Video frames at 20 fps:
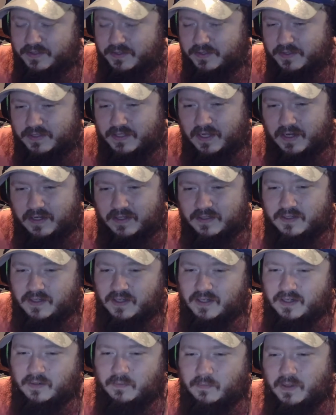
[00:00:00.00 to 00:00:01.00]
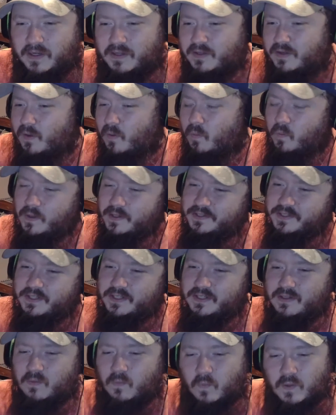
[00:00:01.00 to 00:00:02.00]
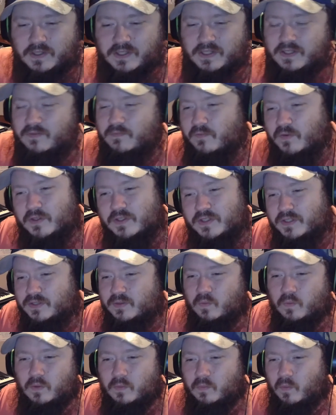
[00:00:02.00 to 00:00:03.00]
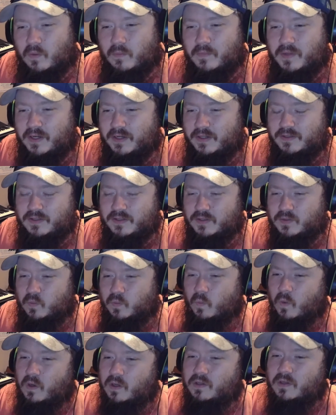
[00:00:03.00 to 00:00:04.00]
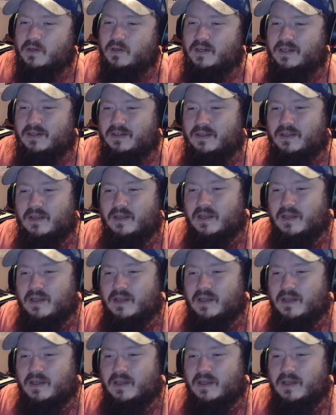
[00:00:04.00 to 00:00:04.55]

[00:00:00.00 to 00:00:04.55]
Just kind of talking about, you know, wishing for just one more minute, just wondering,